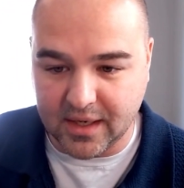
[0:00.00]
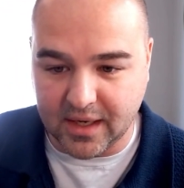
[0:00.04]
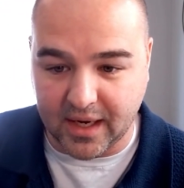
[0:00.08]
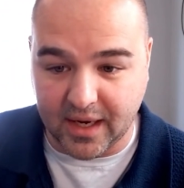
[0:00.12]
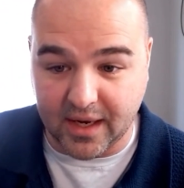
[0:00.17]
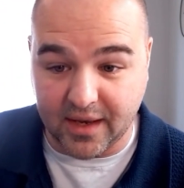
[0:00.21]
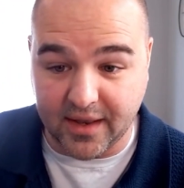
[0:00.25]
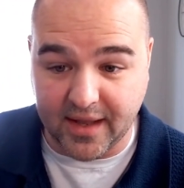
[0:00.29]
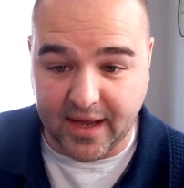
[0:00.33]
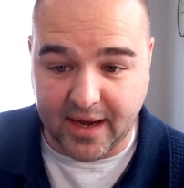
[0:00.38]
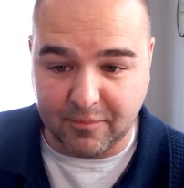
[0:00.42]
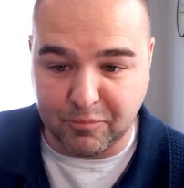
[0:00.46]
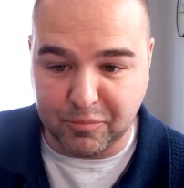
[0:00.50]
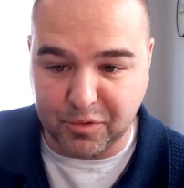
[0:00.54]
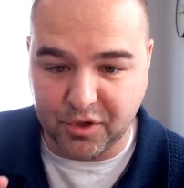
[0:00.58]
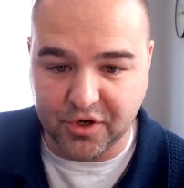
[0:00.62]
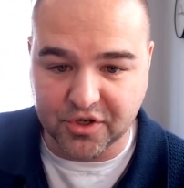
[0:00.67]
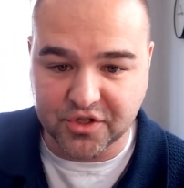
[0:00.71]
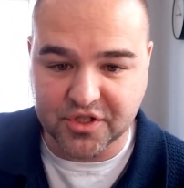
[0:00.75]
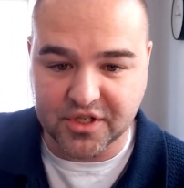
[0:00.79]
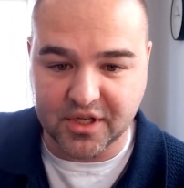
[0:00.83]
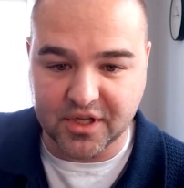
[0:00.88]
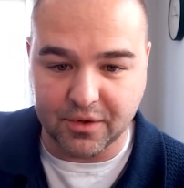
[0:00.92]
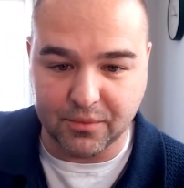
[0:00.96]
And that
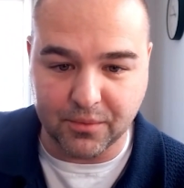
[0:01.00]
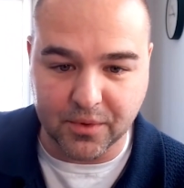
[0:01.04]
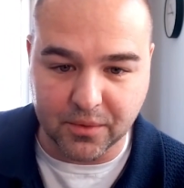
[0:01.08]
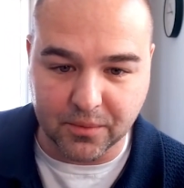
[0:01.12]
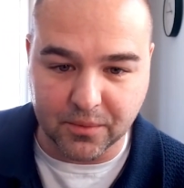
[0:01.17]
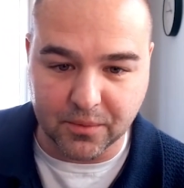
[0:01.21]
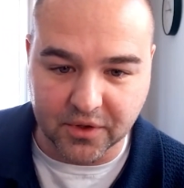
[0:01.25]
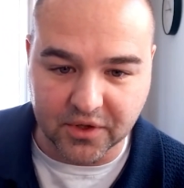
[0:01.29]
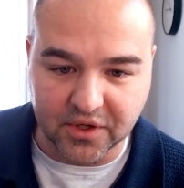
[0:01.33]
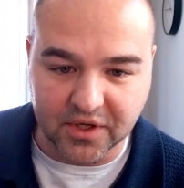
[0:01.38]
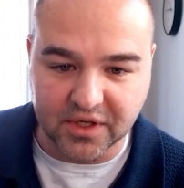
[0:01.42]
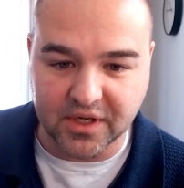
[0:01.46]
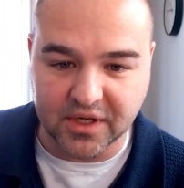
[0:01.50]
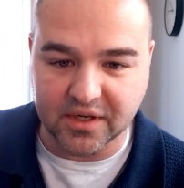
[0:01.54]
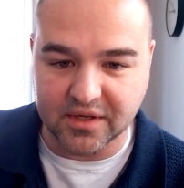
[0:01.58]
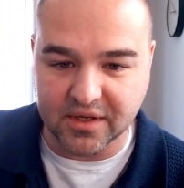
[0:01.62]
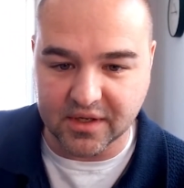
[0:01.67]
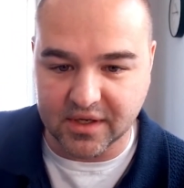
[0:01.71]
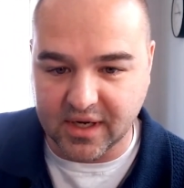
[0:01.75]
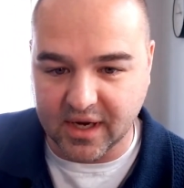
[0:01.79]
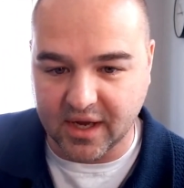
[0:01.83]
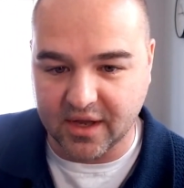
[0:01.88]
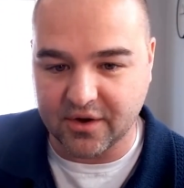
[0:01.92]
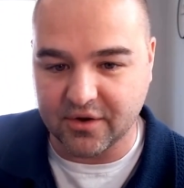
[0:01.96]
push that we really needed to
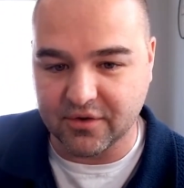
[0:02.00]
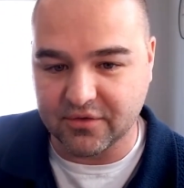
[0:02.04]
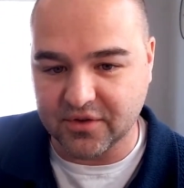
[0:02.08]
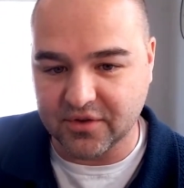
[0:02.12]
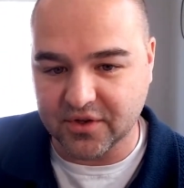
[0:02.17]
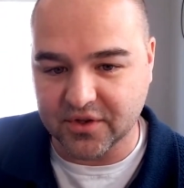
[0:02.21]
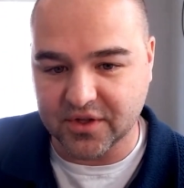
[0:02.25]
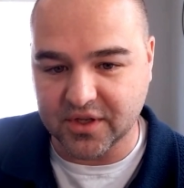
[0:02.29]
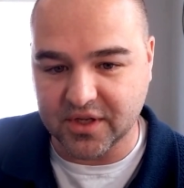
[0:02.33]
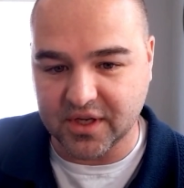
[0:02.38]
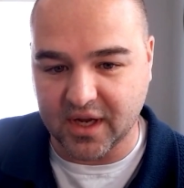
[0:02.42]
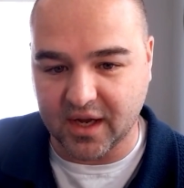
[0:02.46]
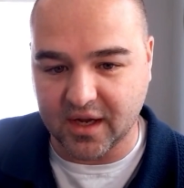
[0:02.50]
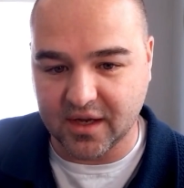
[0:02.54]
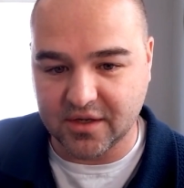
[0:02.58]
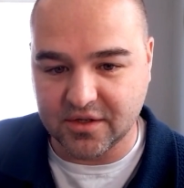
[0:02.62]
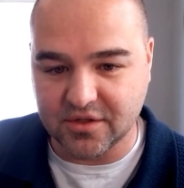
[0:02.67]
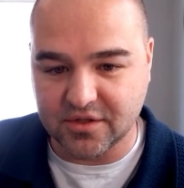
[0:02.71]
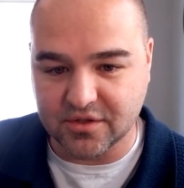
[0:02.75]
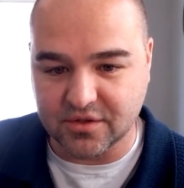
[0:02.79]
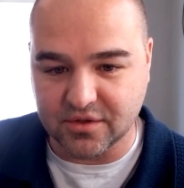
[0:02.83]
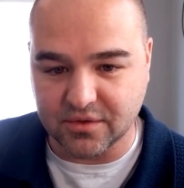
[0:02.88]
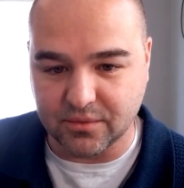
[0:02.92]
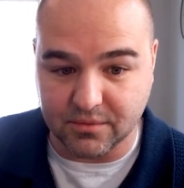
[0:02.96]
get over the
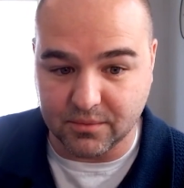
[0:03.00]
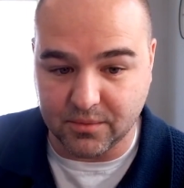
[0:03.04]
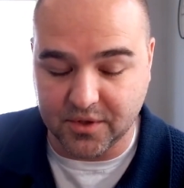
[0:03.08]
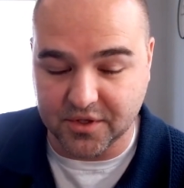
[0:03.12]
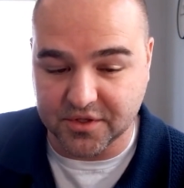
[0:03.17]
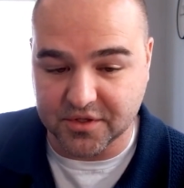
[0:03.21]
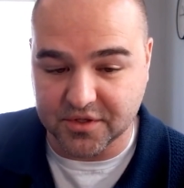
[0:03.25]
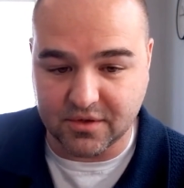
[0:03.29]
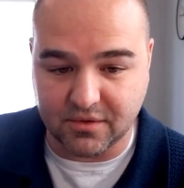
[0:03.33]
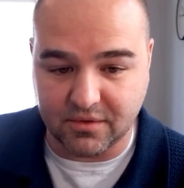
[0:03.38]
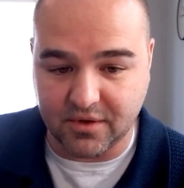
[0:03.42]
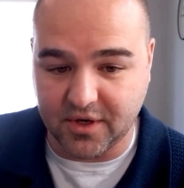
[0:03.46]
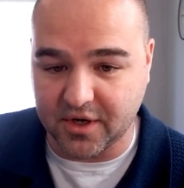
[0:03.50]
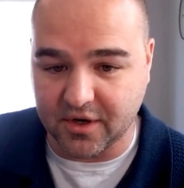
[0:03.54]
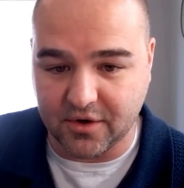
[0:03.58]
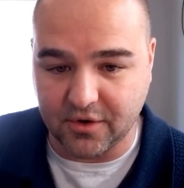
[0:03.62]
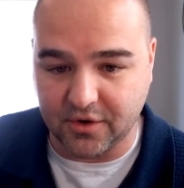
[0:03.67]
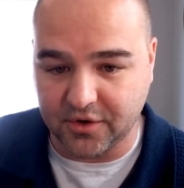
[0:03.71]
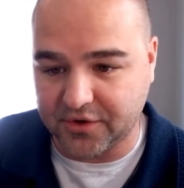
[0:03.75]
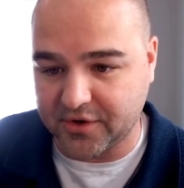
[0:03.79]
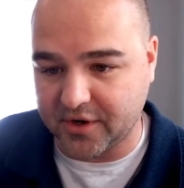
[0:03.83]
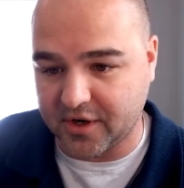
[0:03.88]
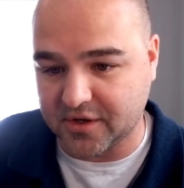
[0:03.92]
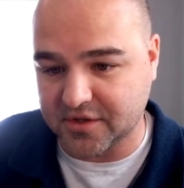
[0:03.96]
edge was
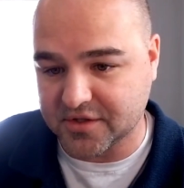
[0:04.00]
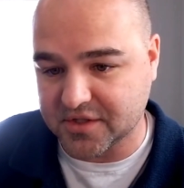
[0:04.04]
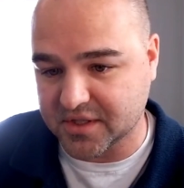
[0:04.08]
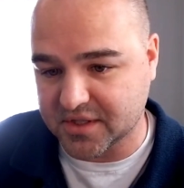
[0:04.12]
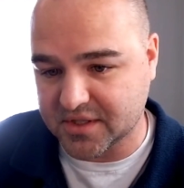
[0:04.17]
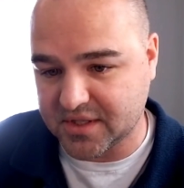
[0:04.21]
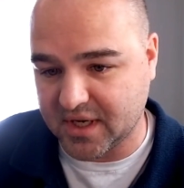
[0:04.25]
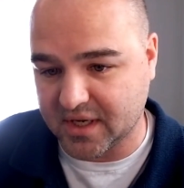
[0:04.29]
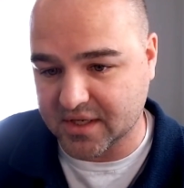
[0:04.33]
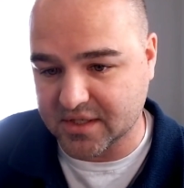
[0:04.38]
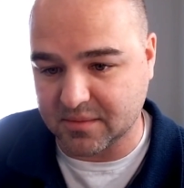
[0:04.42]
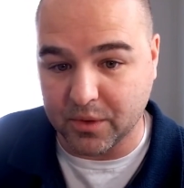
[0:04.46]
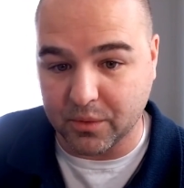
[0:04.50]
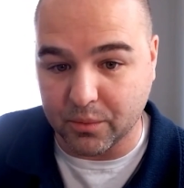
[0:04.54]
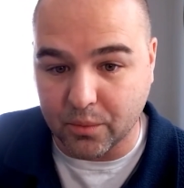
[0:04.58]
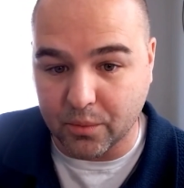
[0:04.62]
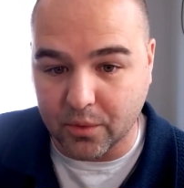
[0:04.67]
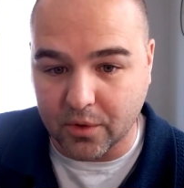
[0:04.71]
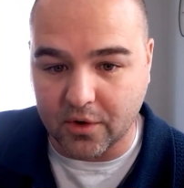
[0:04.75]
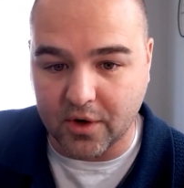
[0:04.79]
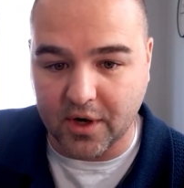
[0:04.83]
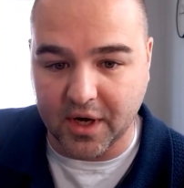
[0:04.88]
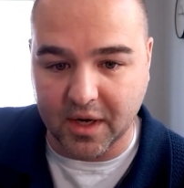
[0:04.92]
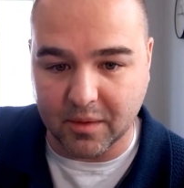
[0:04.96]
critical to our success. We
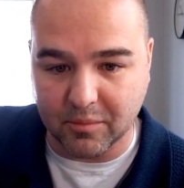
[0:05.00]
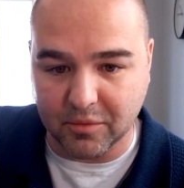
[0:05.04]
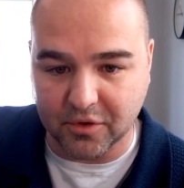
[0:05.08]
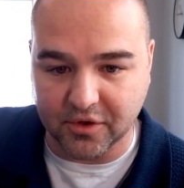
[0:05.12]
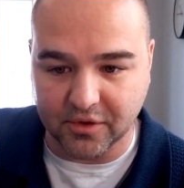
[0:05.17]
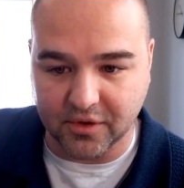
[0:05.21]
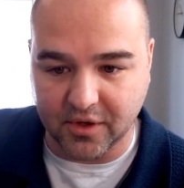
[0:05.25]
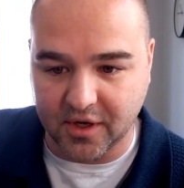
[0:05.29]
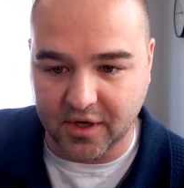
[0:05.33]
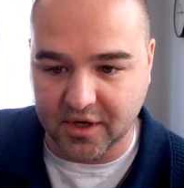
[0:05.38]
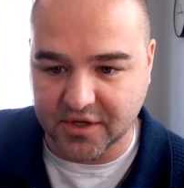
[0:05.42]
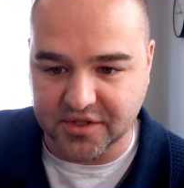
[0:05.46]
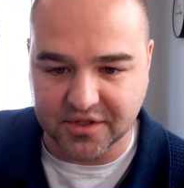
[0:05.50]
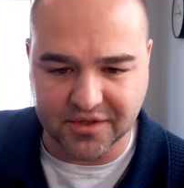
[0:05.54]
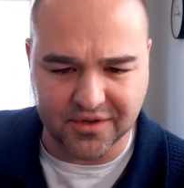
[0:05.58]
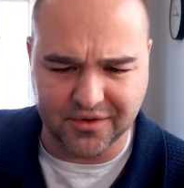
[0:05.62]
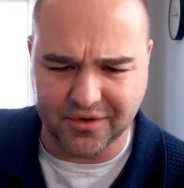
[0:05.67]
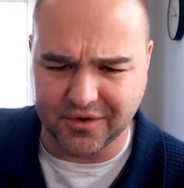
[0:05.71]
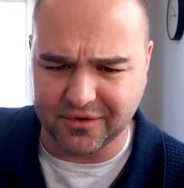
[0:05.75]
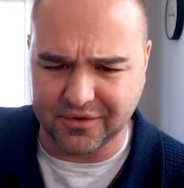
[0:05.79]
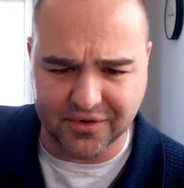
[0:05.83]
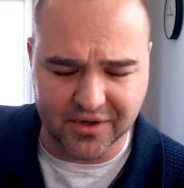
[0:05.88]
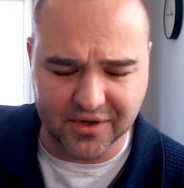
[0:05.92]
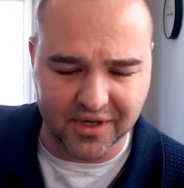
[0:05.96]
were able to launch. I don't know
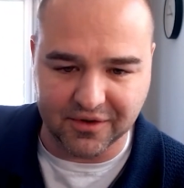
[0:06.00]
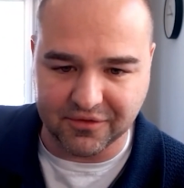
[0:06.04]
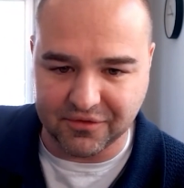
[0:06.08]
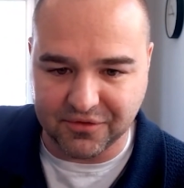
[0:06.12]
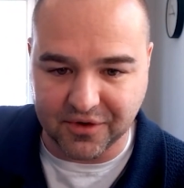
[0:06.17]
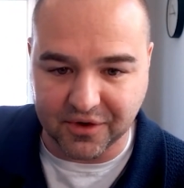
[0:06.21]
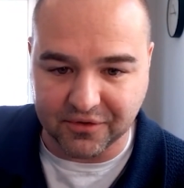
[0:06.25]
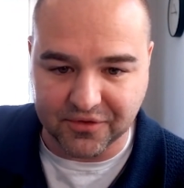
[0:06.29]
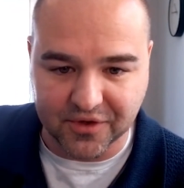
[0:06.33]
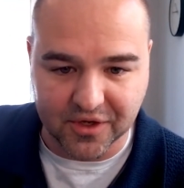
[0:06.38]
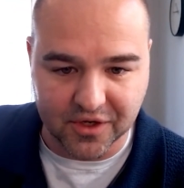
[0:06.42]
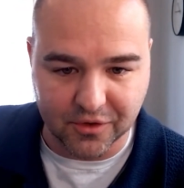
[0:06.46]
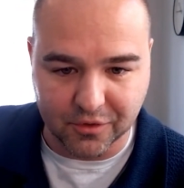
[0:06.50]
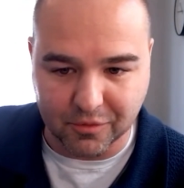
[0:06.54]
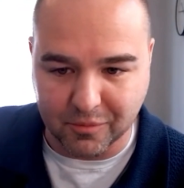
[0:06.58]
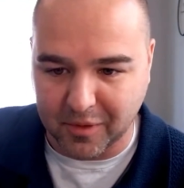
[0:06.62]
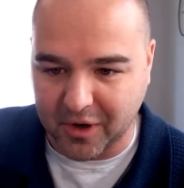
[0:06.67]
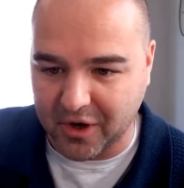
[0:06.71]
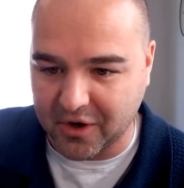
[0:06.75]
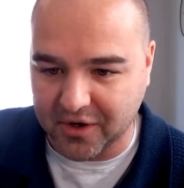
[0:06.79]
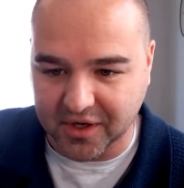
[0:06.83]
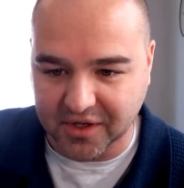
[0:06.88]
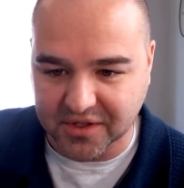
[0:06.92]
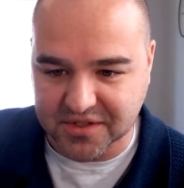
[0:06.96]
if we hit 50 new
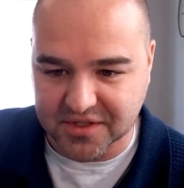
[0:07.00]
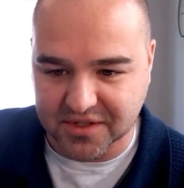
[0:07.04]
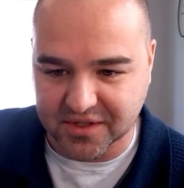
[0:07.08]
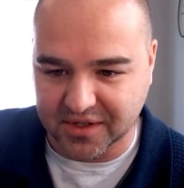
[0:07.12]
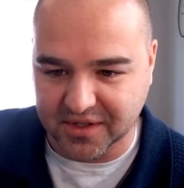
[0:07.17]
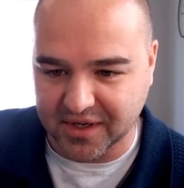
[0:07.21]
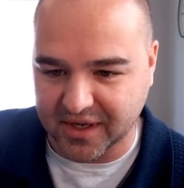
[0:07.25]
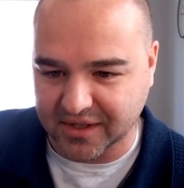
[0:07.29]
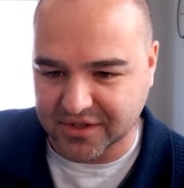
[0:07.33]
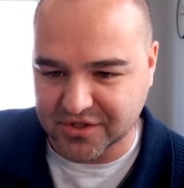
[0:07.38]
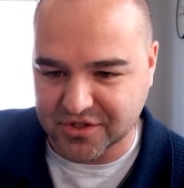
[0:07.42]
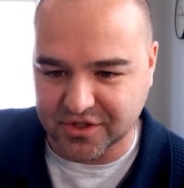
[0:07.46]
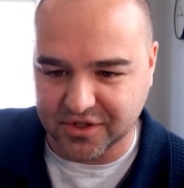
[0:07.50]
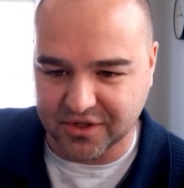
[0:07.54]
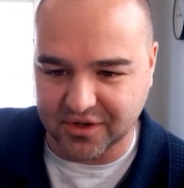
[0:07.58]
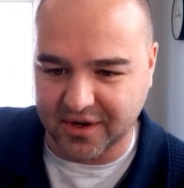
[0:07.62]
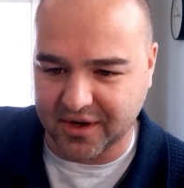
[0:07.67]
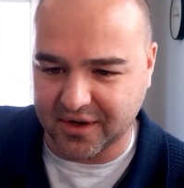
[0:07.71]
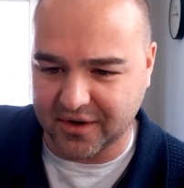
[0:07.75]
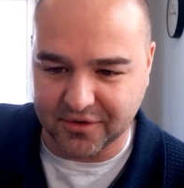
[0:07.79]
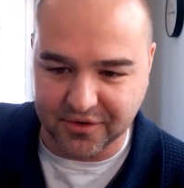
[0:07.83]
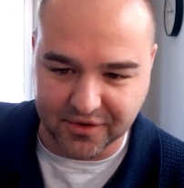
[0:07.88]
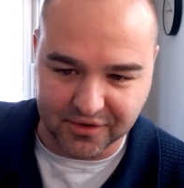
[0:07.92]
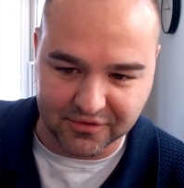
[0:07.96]
markets in the next year. I
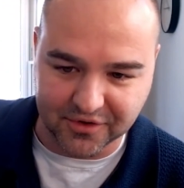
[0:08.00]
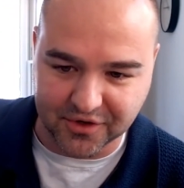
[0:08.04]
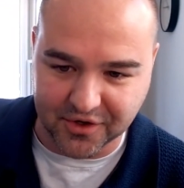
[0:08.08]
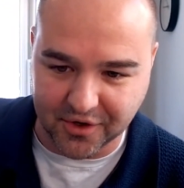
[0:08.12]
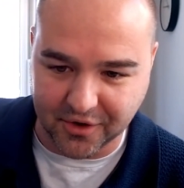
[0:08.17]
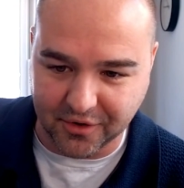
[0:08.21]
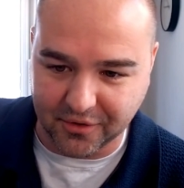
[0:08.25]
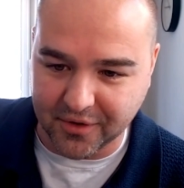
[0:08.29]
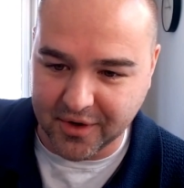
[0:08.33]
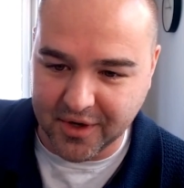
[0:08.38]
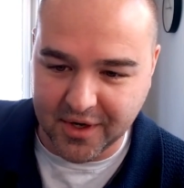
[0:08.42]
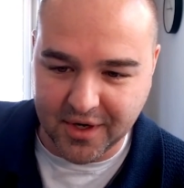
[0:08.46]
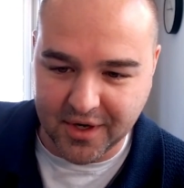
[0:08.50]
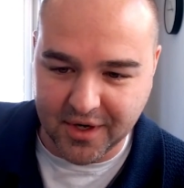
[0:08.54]
don't even know.